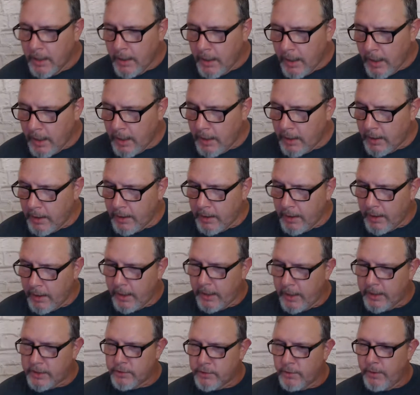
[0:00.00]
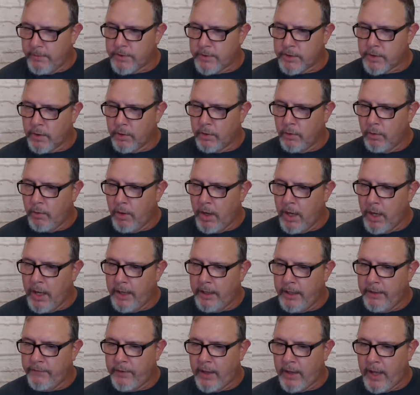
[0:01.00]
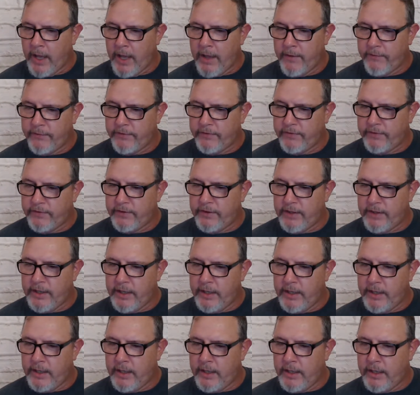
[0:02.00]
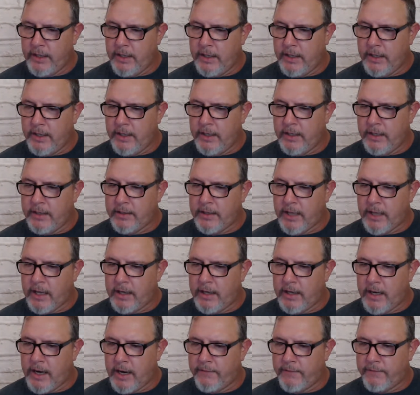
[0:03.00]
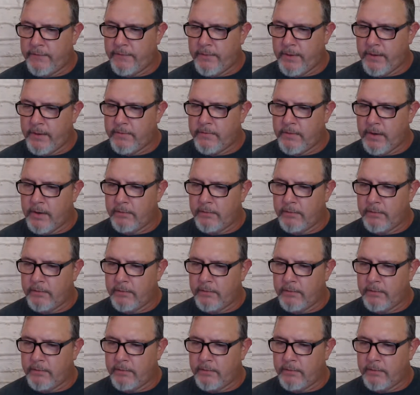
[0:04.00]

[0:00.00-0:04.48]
HOM at Total Wine. If you have seen it, got an ad from them.